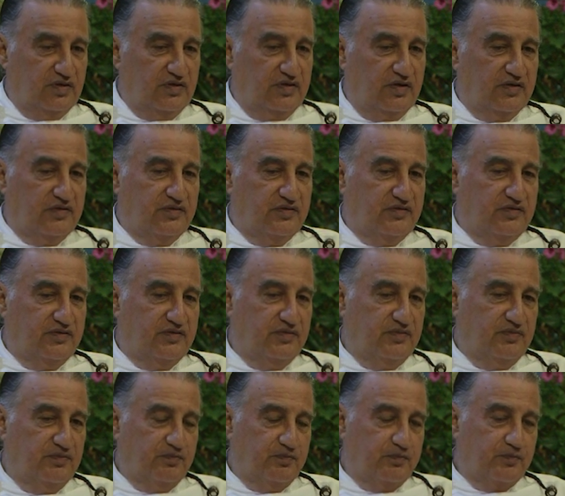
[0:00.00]
that
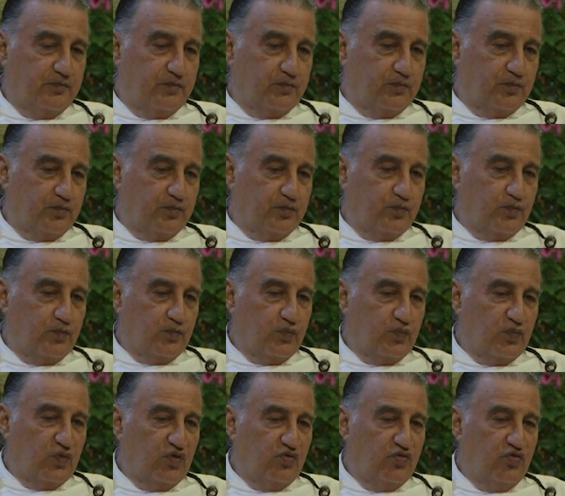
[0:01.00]

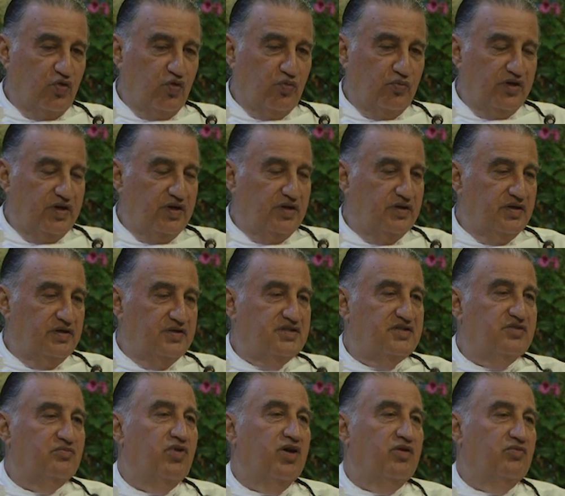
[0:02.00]
for me
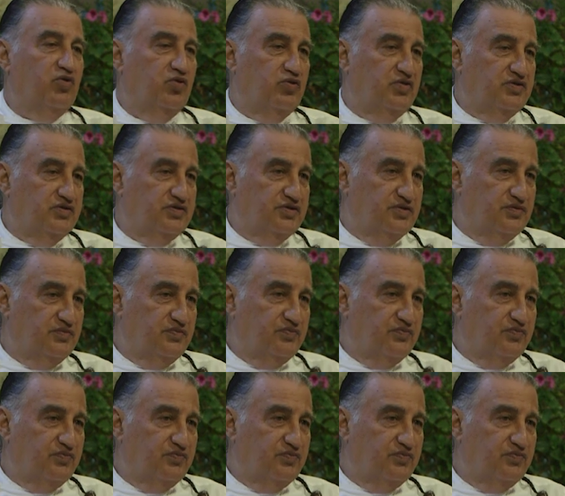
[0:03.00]
it's memories.